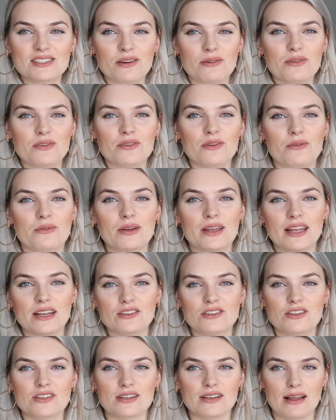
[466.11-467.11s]
so you know you can
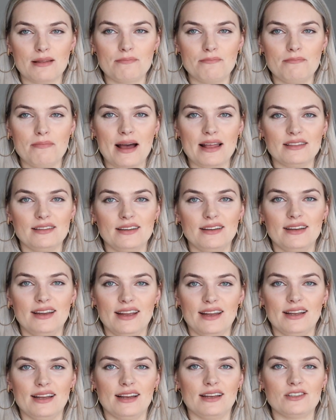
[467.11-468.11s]
just unbutton
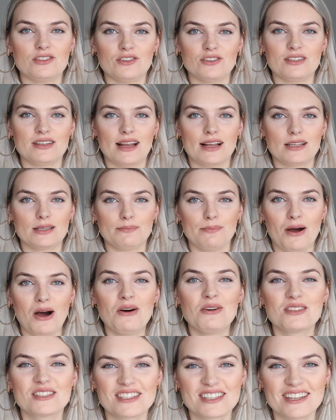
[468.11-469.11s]
it and just expose